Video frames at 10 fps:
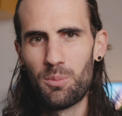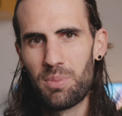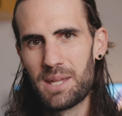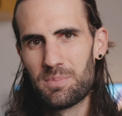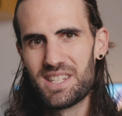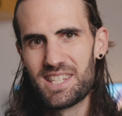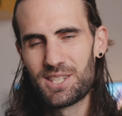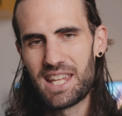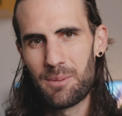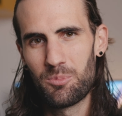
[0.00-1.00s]
On paper,
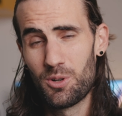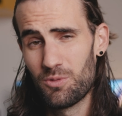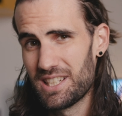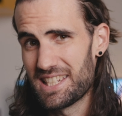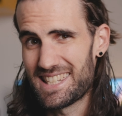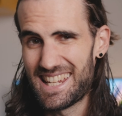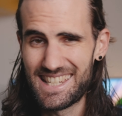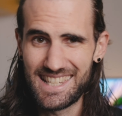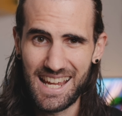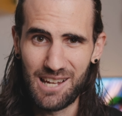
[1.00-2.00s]
this camera really
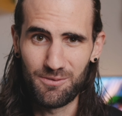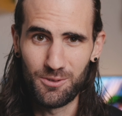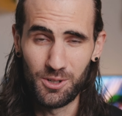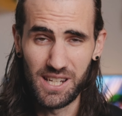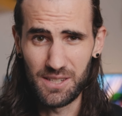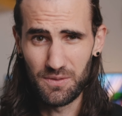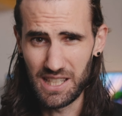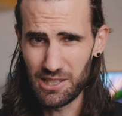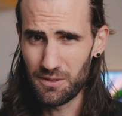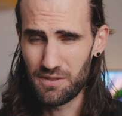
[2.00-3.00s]
stands out for its
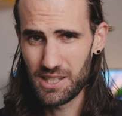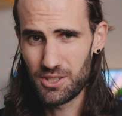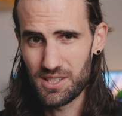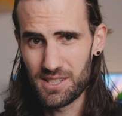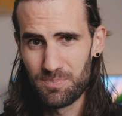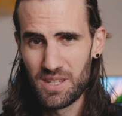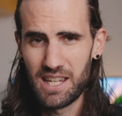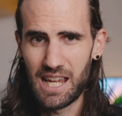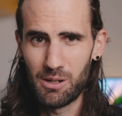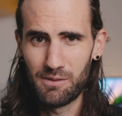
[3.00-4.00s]
video features.
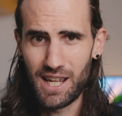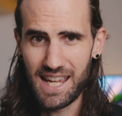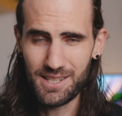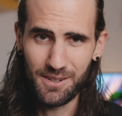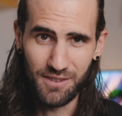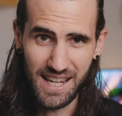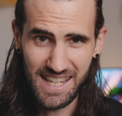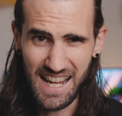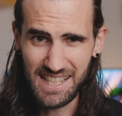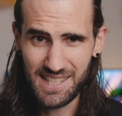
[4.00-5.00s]
However, as I
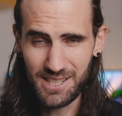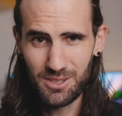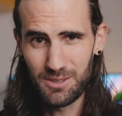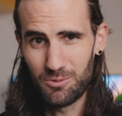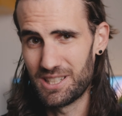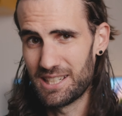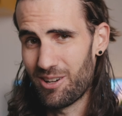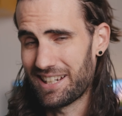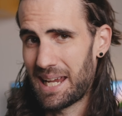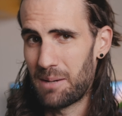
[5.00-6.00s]
found out, it's actually a really
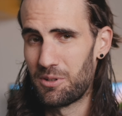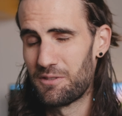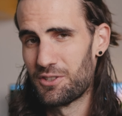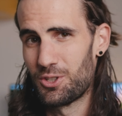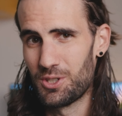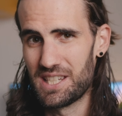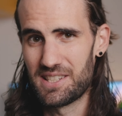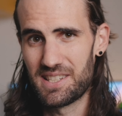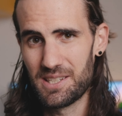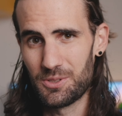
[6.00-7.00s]
great camera for shooting
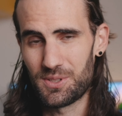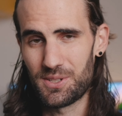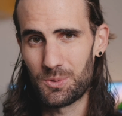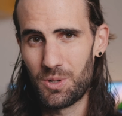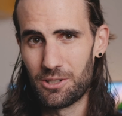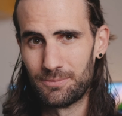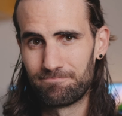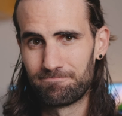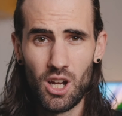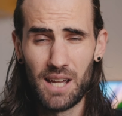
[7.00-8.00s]
stills as well.
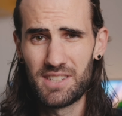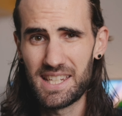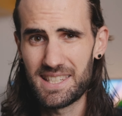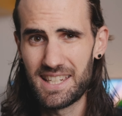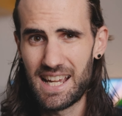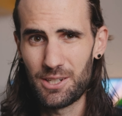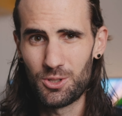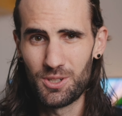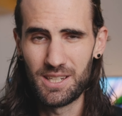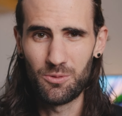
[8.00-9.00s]
I've tested out
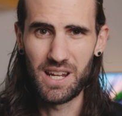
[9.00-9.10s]
shooting a